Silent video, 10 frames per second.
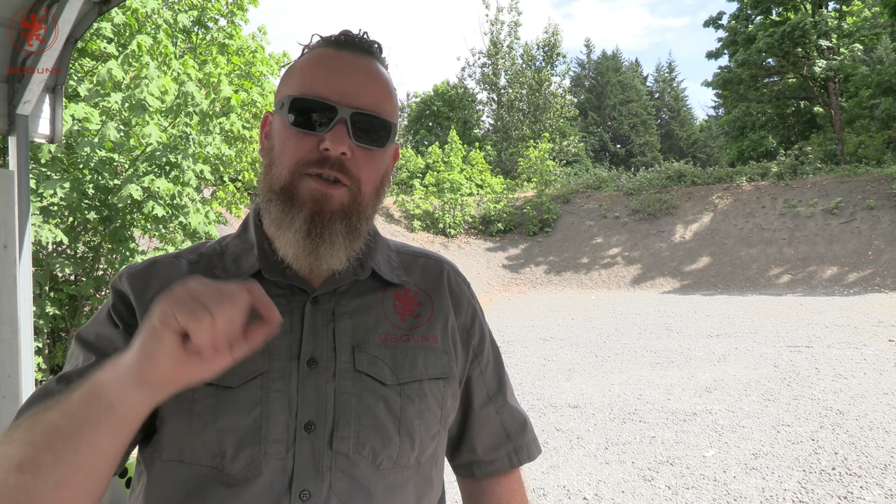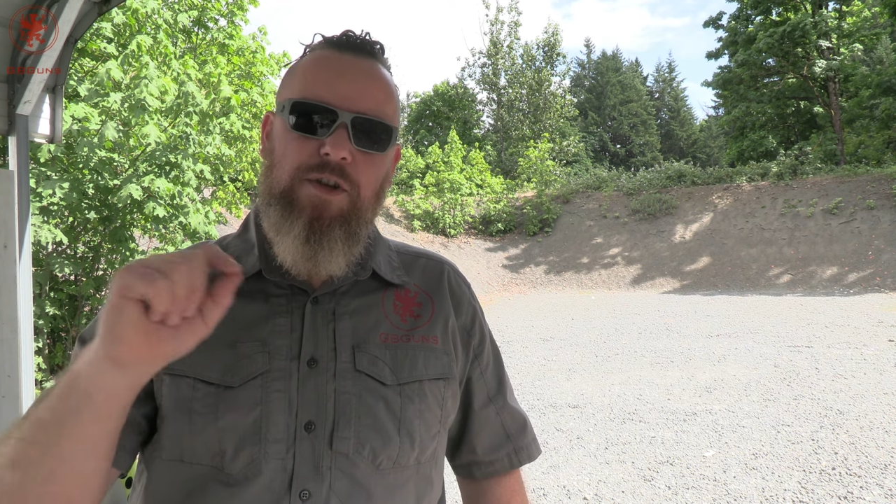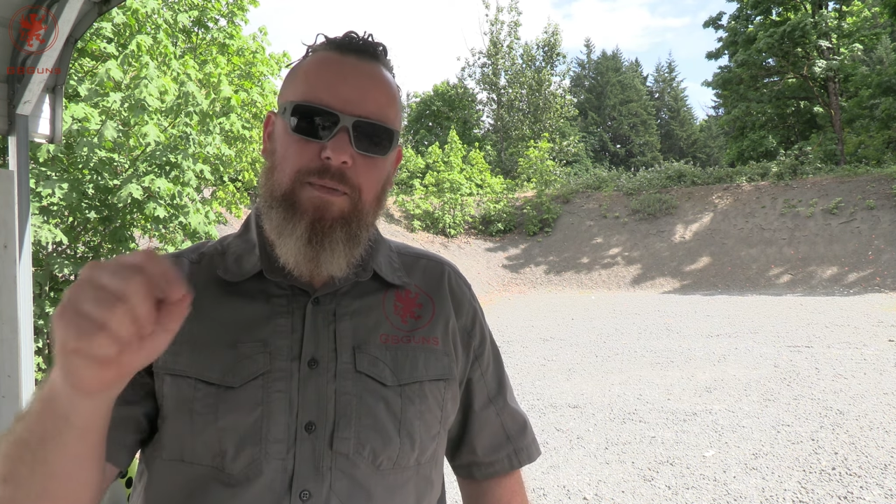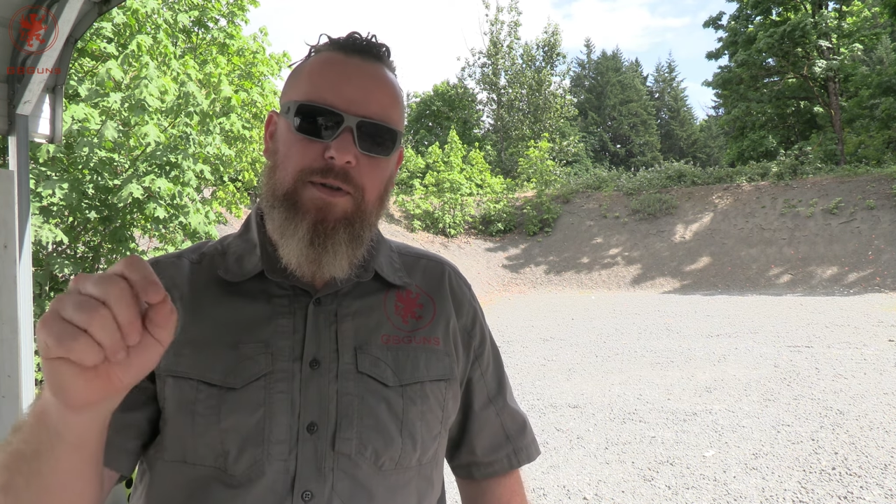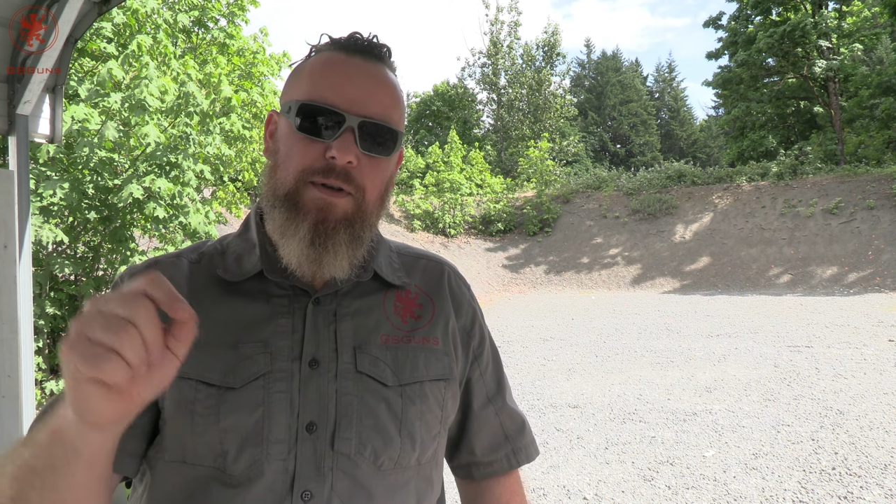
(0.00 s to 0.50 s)

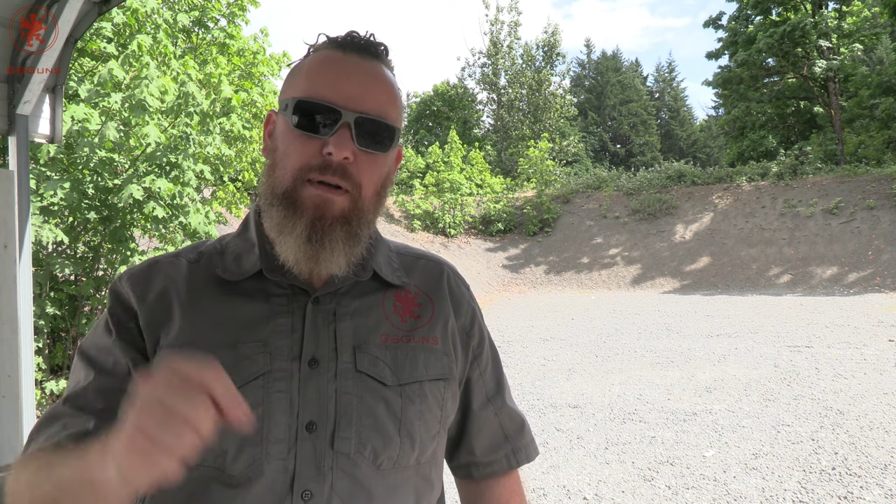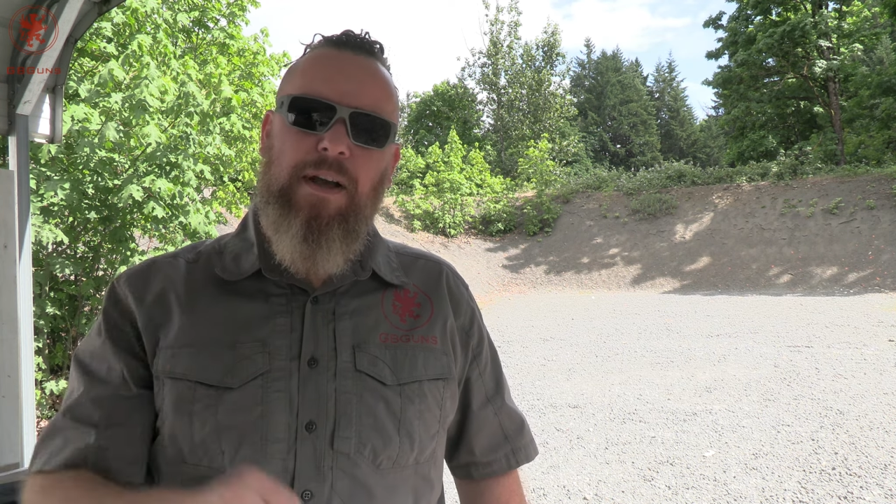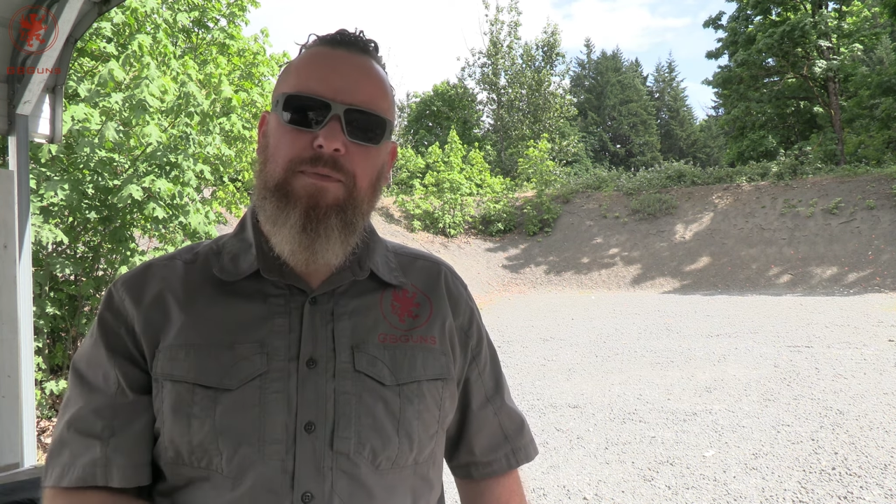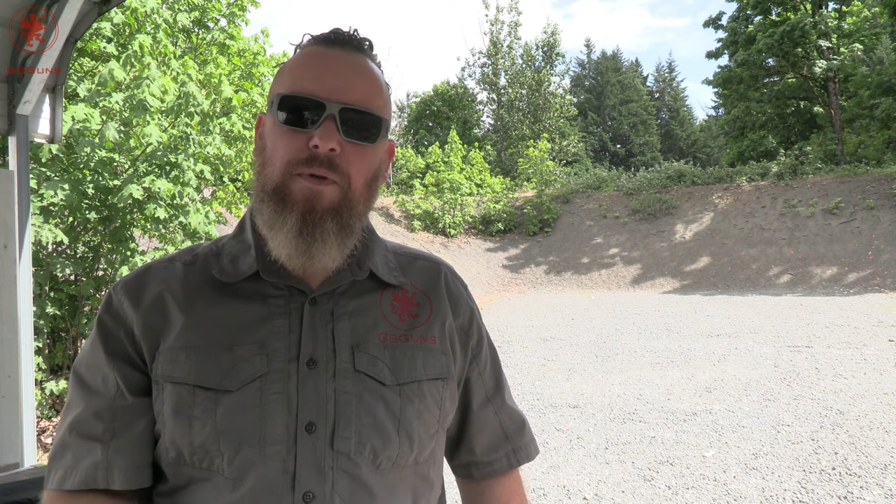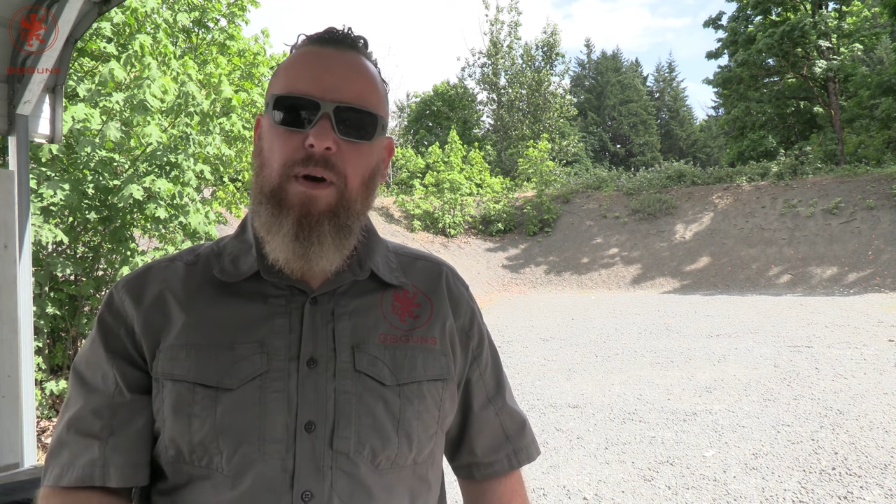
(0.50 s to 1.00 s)
cheapest
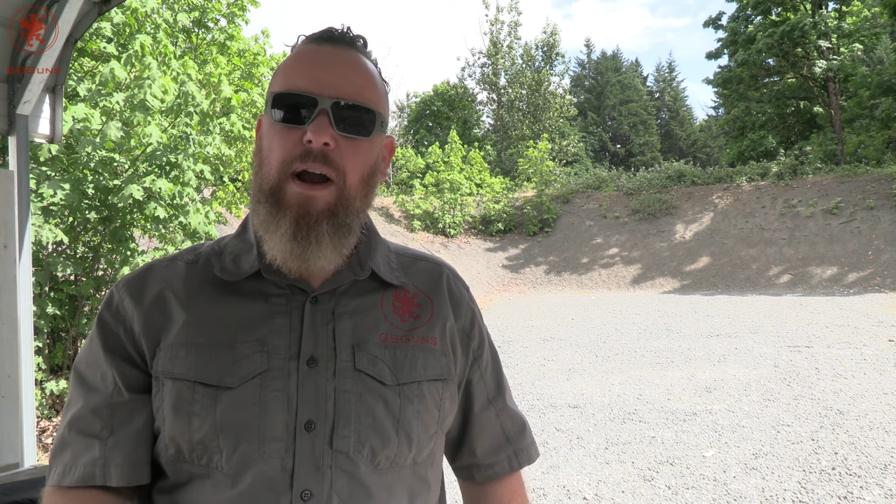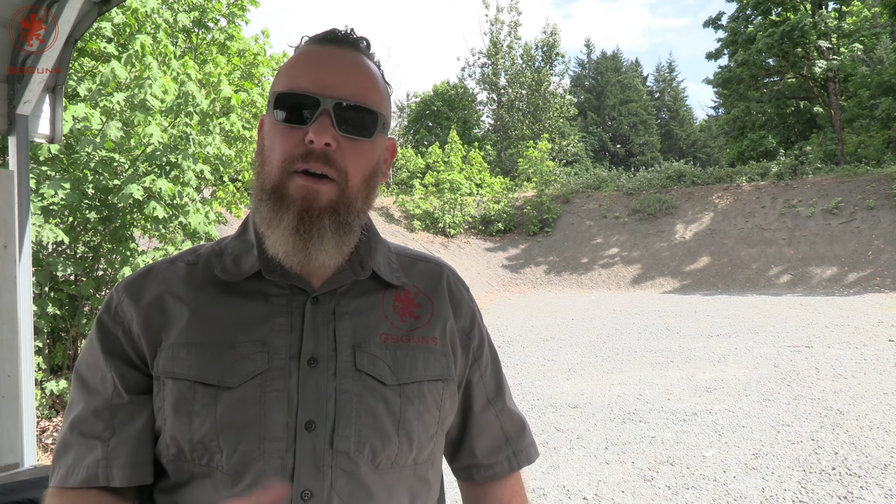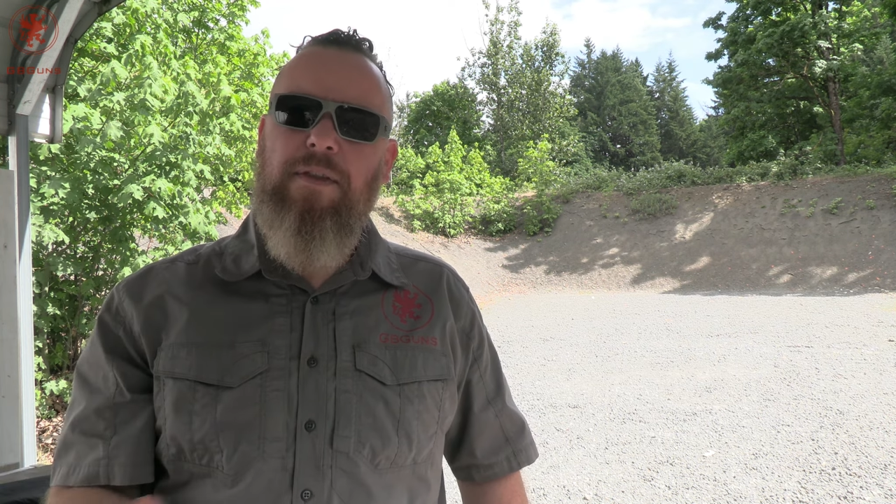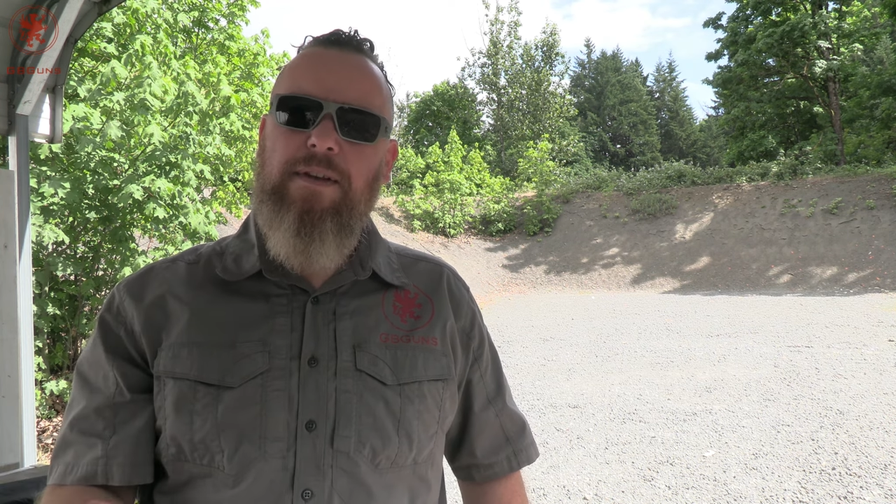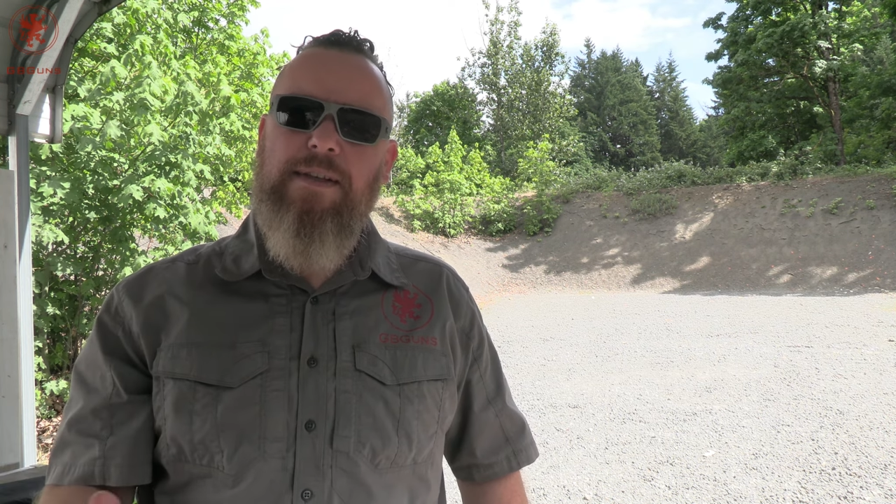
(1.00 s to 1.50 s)
cost per
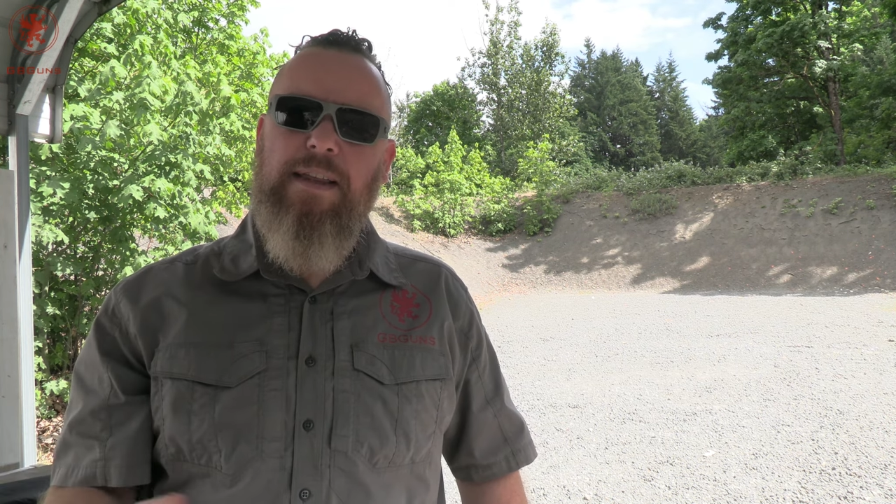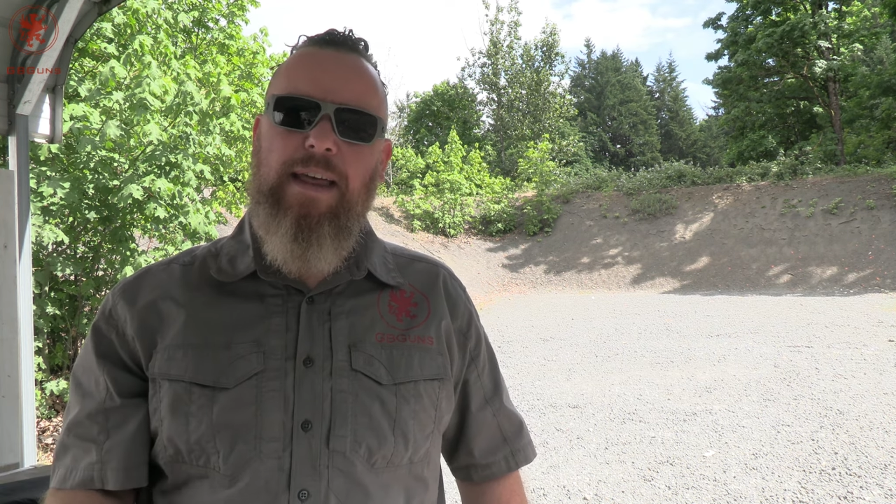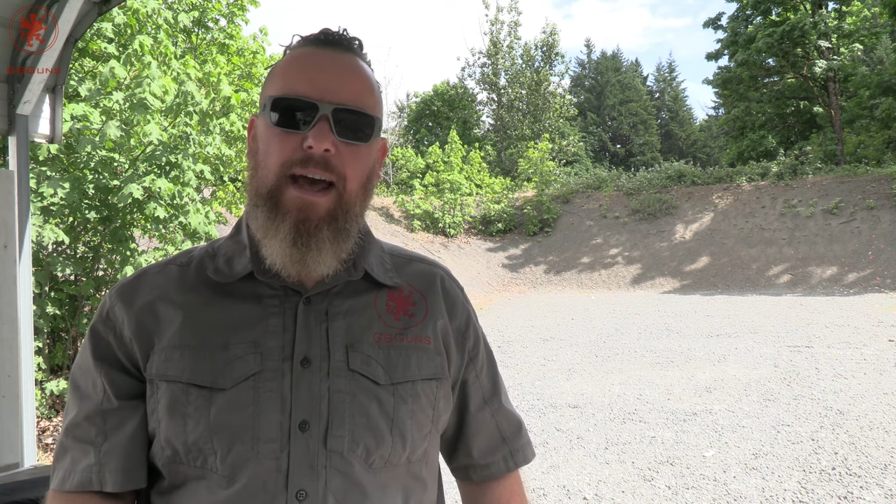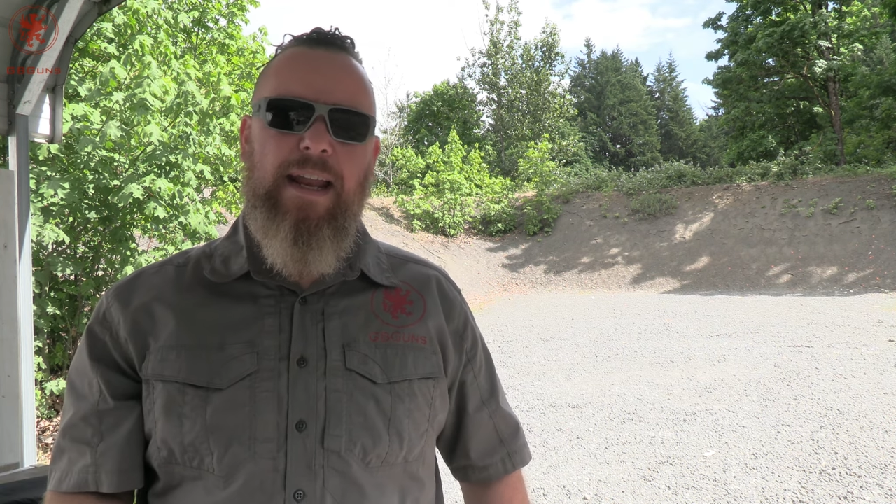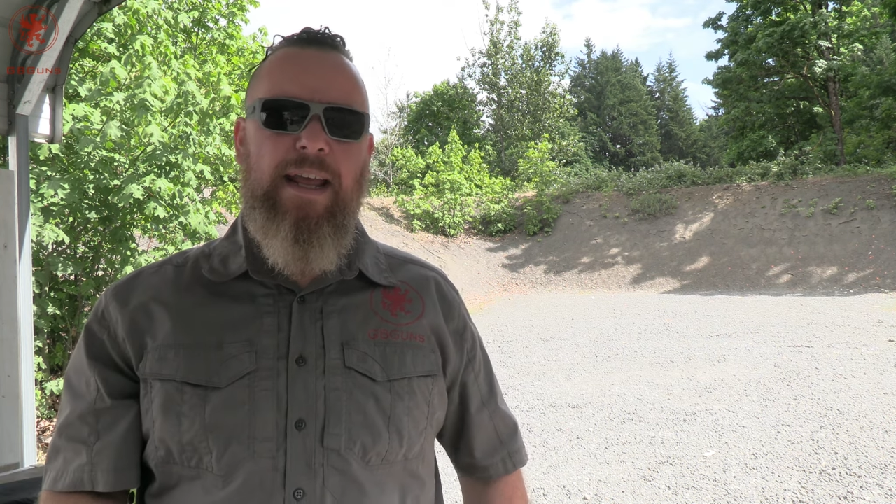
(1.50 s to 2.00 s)
round, things like
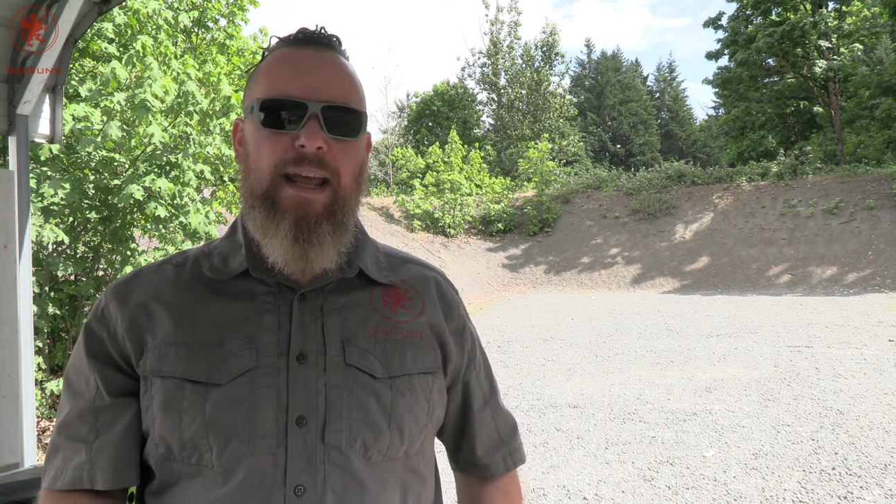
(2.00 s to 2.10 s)
that.